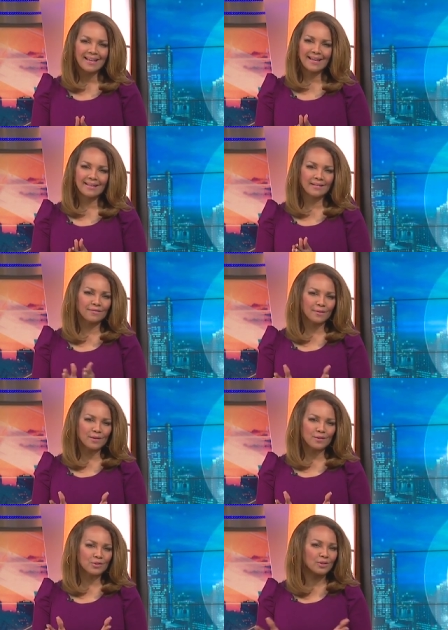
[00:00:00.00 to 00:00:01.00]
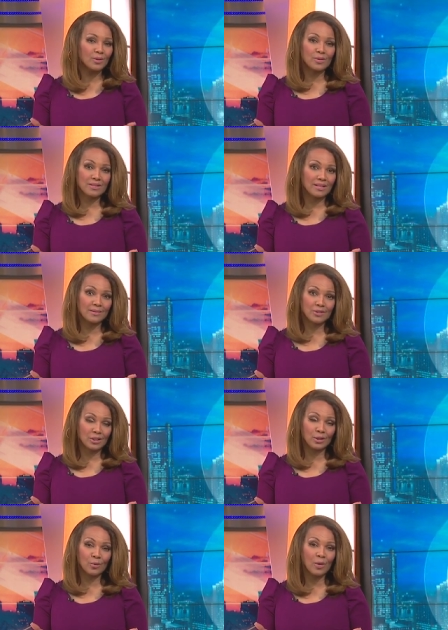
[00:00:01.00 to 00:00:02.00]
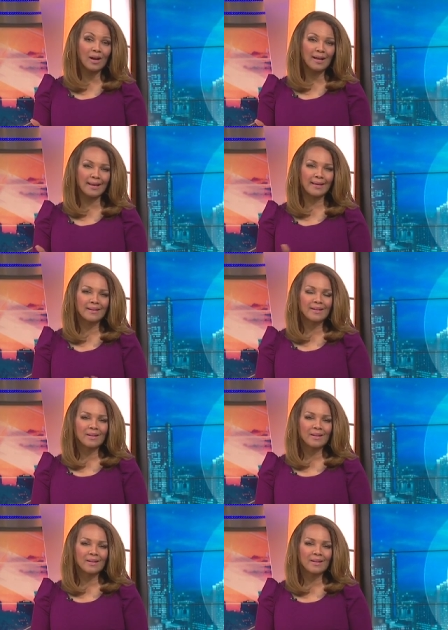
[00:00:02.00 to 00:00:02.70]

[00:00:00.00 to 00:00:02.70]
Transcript: And at first, no one seems to know why.